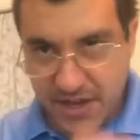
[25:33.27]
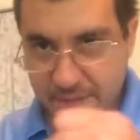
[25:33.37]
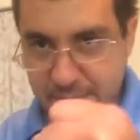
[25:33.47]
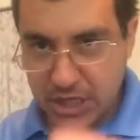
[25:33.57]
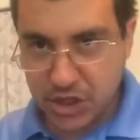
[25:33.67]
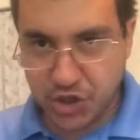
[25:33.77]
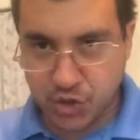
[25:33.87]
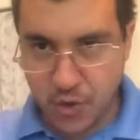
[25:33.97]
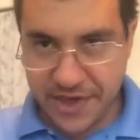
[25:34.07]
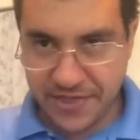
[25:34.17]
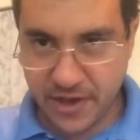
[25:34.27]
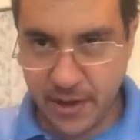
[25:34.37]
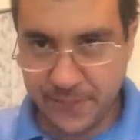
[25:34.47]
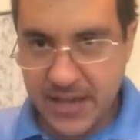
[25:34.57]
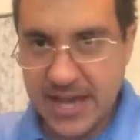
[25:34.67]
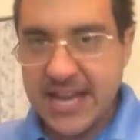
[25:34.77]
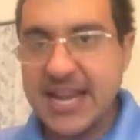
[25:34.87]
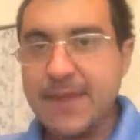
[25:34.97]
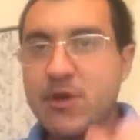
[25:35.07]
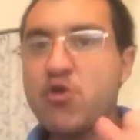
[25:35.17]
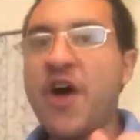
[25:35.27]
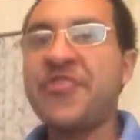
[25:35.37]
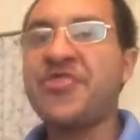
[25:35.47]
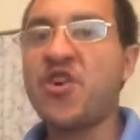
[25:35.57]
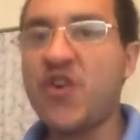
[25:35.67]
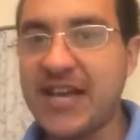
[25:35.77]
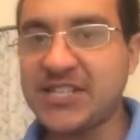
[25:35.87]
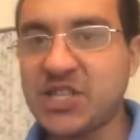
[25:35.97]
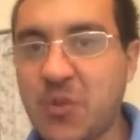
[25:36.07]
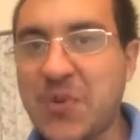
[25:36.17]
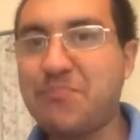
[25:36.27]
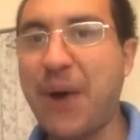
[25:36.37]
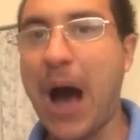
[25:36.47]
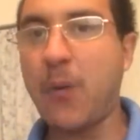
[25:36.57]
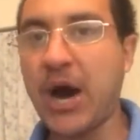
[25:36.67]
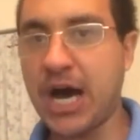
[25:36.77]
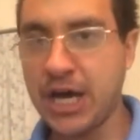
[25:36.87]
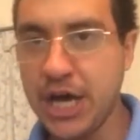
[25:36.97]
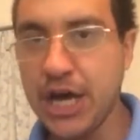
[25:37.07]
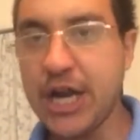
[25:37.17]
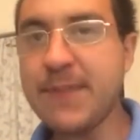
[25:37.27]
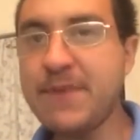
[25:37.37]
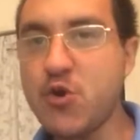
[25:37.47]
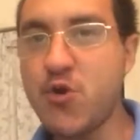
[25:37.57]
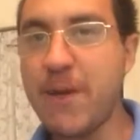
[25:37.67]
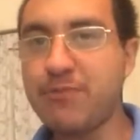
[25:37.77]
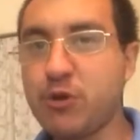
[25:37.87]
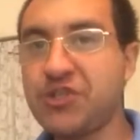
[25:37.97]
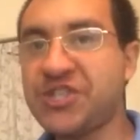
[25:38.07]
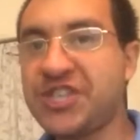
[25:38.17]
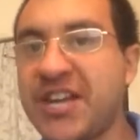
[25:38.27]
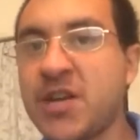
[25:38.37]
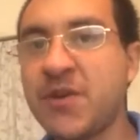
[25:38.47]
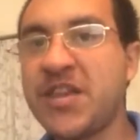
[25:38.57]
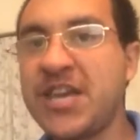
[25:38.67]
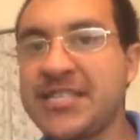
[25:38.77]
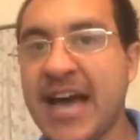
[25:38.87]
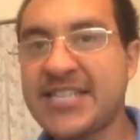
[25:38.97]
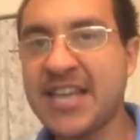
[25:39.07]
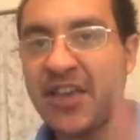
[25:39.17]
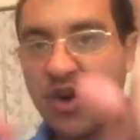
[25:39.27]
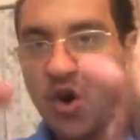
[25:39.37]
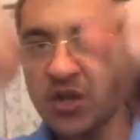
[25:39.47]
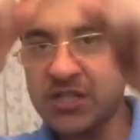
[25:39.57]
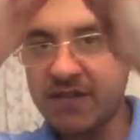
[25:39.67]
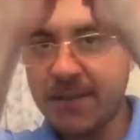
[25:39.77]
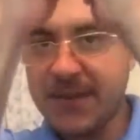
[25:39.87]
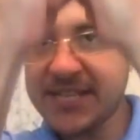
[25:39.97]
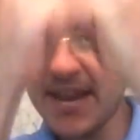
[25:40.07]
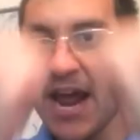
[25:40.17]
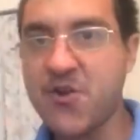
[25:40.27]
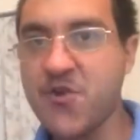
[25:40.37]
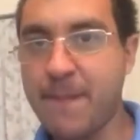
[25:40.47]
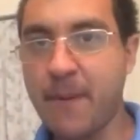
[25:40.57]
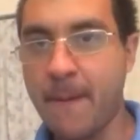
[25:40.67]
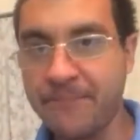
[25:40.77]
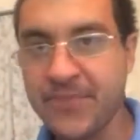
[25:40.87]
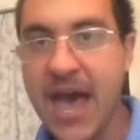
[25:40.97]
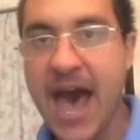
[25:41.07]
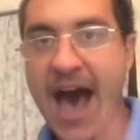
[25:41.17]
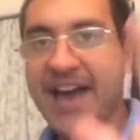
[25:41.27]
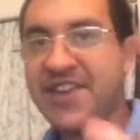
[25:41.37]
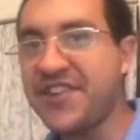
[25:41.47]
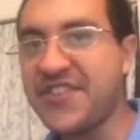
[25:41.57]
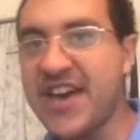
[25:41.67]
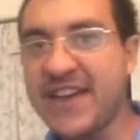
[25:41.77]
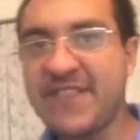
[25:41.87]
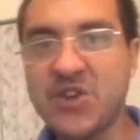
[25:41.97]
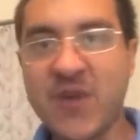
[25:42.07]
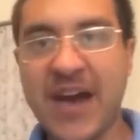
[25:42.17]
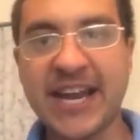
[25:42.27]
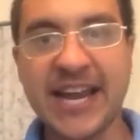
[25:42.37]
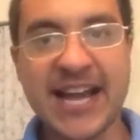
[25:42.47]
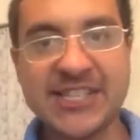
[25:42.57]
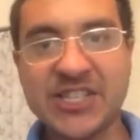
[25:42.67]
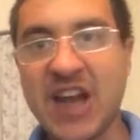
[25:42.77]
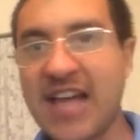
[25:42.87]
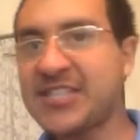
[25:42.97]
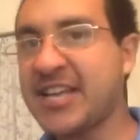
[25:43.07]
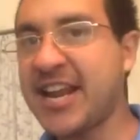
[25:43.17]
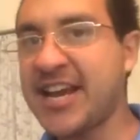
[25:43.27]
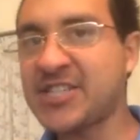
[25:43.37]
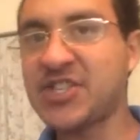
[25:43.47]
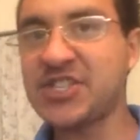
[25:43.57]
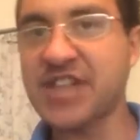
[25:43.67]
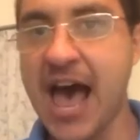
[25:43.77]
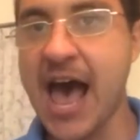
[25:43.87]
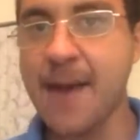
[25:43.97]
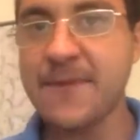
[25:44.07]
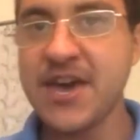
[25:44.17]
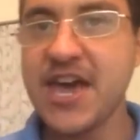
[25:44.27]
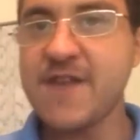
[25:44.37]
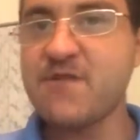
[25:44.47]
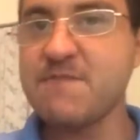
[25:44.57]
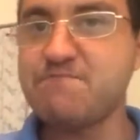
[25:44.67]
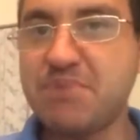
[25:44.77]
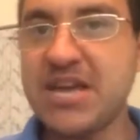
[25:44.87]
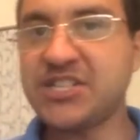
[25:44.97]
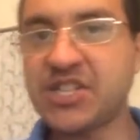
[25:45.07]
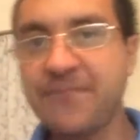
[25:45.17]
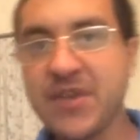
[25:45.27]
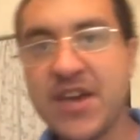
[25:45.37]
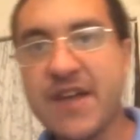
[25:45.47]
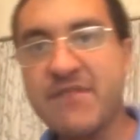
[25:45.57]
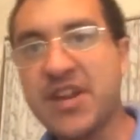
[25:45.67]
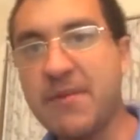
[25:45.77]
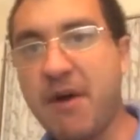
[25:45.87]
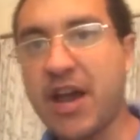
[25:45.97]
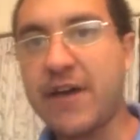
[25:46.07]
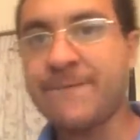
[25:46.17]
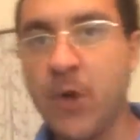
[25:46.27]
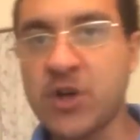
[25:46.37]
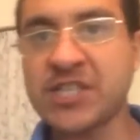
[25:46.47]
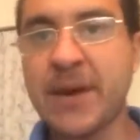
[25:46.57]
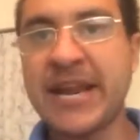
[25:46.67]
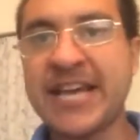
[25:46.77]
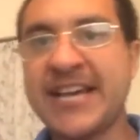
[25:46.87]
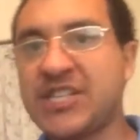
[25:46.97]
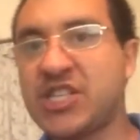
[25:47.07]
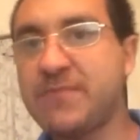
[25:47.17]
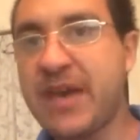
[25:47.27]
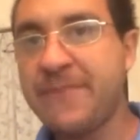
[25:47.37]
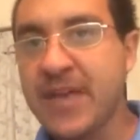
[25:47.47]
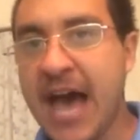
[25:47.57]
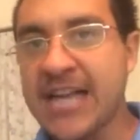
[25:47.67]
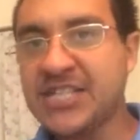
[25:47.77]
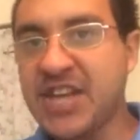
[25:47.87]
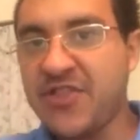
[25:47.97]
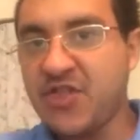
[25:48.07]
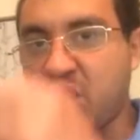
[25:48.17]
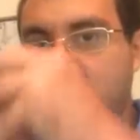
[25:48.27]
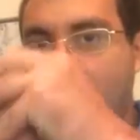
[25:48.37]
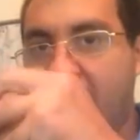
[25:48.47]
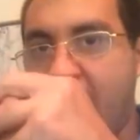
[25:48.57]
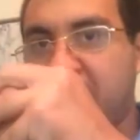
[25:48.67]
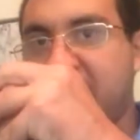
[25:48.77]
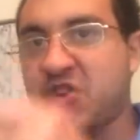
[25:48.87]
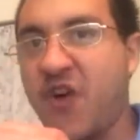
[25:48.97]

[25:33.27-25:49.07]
Give me a strength. Let me run the race with power. Let me rip through Satan with ease. I take the horns of the beast and I rip them. I cut the head of the dragon and I slice it an extra time. Every beast, every demonic force coming against me, I take the crown of